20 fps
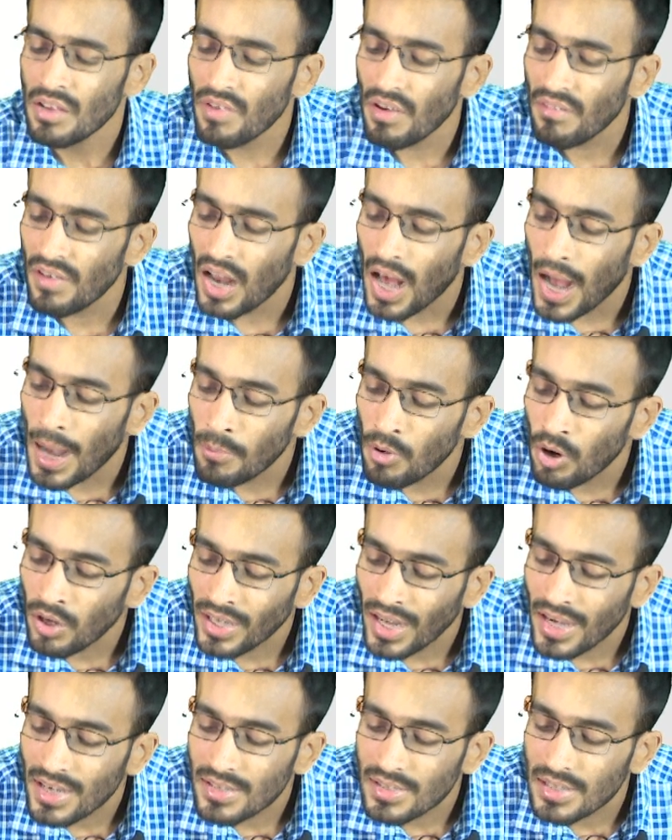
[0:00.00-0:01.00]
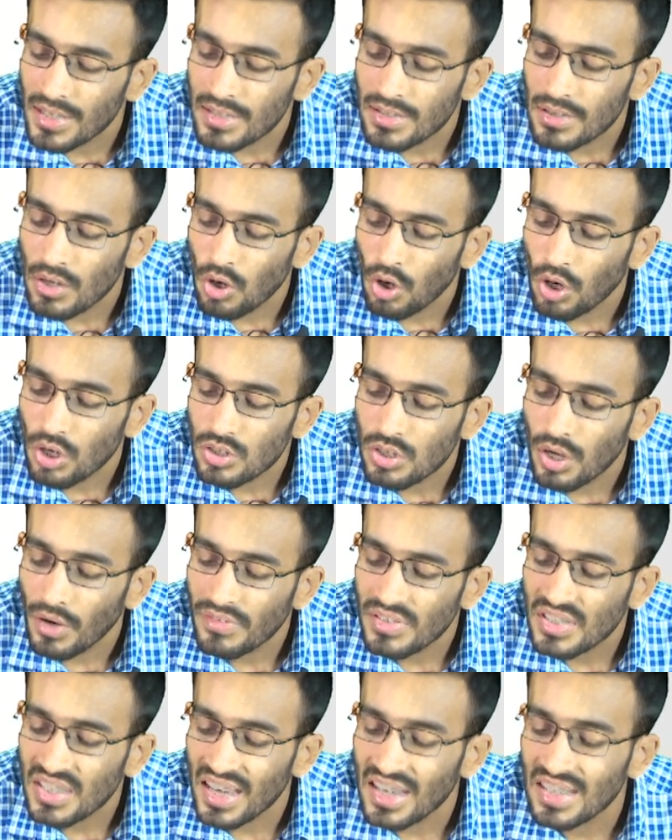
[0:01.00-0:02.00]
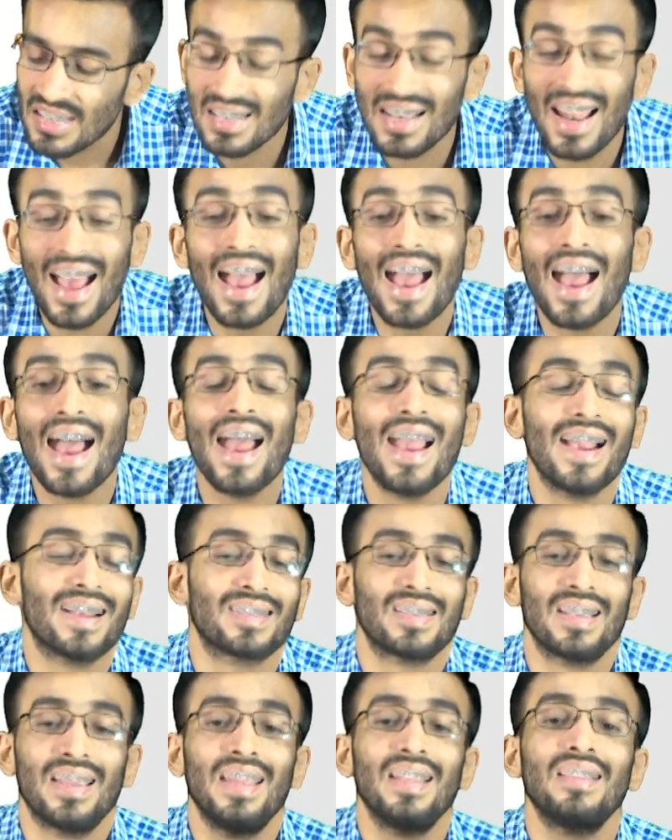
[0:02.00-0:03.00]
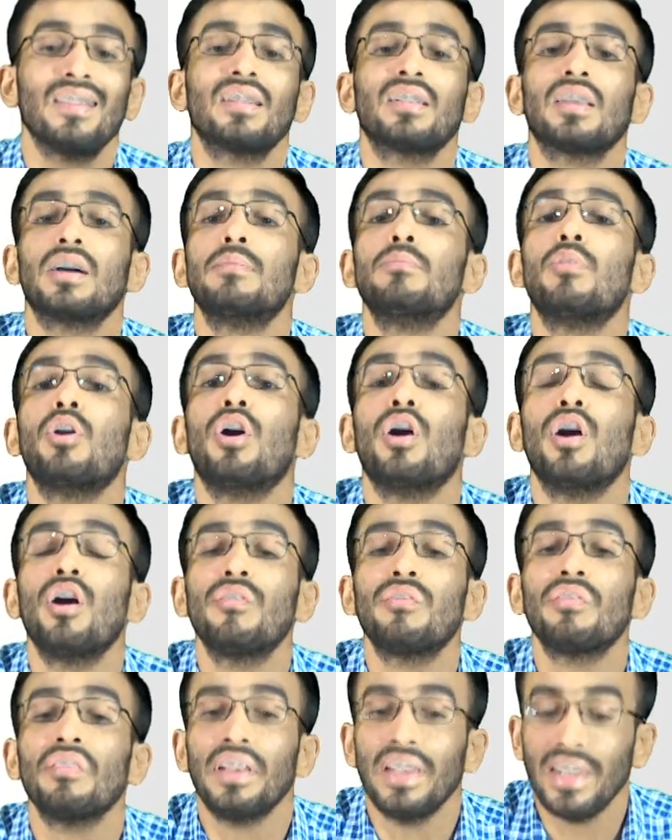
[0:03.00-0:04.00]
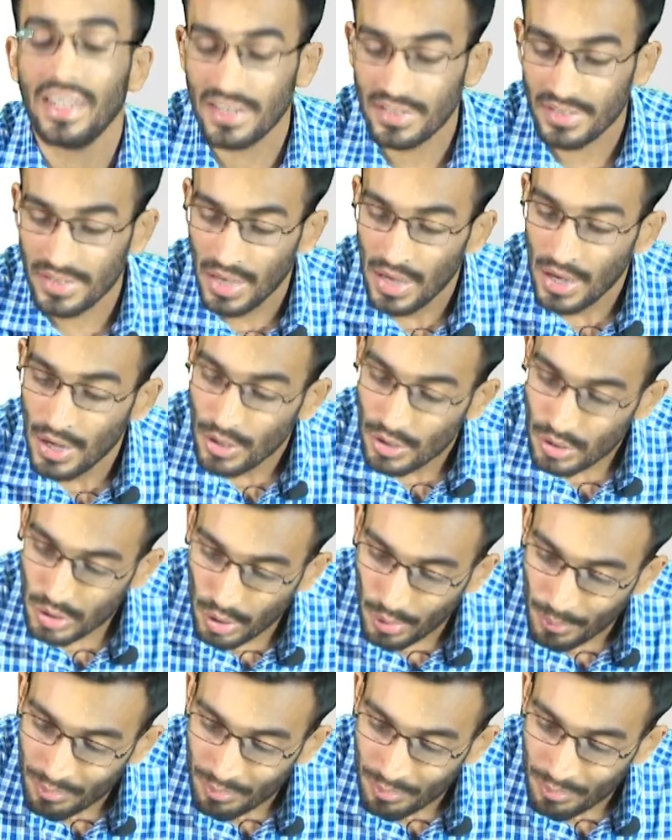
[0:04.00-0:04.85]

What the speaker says: will amortize this loss of 6 lakhs in the term of lease. So